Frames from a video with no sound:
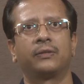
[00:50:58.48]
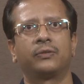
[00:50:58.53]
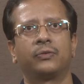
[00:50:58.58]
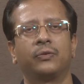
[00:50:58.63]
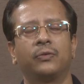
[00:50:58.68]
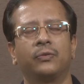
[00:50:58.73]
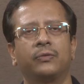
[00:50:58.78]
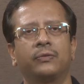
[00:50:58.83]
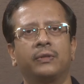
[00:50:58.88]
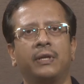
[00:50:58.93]

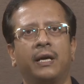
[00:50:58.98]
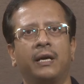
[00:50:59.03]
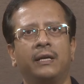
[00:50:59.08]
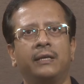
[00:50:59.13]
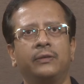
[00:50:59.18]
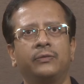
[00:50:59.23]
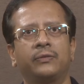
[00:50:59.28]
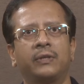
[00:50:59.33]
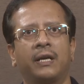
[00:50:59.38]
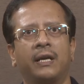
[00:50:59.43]
So, the
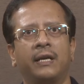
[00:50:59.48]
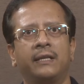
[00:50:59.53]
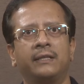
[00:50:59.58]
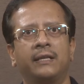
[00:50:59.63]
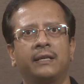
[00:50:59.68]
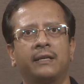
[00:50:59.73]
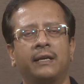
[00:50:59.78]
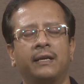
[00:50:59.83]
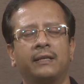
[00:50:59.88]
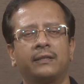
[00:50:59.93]
user
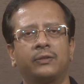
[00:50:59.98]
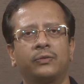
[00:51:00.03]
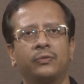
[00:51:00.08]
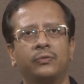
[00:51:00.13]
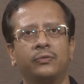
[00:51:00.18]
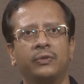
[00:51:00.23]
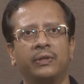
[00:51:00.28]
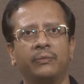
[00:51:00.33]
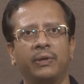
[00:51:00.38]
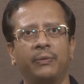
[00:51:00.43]
either has
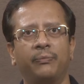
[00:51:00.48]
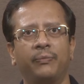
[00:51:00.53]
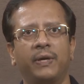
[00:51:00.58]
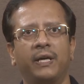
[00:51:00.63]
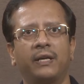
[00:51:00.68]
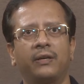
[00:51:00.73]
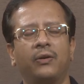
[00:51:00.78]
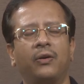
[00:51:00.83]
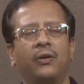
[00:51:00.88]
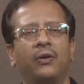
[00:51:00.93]
to
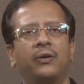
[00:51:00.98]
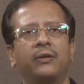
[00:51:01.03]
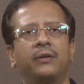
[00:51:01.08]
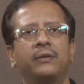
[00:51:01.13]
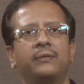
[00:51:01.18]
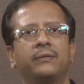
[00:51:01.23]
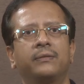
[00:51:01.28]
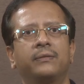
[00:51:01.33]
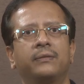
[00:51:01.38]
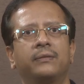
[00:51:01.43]
remember,
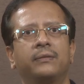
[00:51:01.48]
or